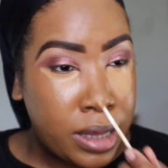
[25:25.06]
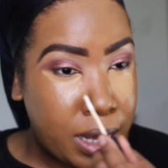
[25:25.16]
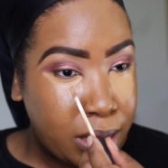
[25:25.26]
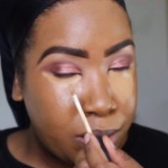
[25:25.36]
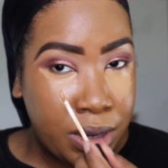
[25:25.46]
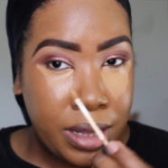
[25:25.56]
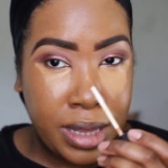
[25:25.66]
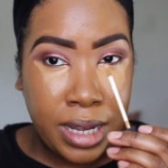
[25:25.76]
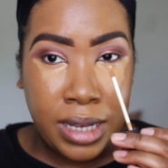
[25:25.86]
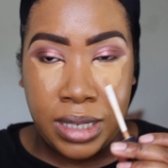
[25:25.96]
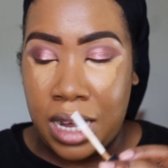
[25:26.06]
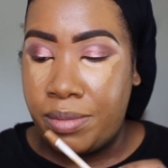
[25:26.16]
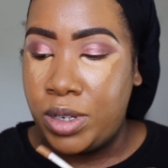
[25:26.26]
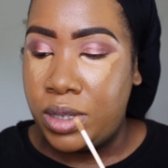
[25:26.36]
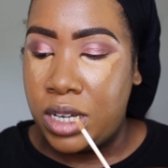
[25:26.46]
That's one of the things.
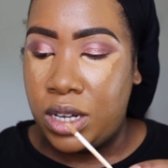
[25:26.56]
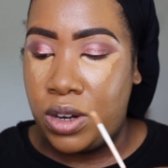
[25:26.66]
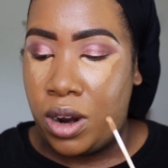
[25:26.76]
I'm using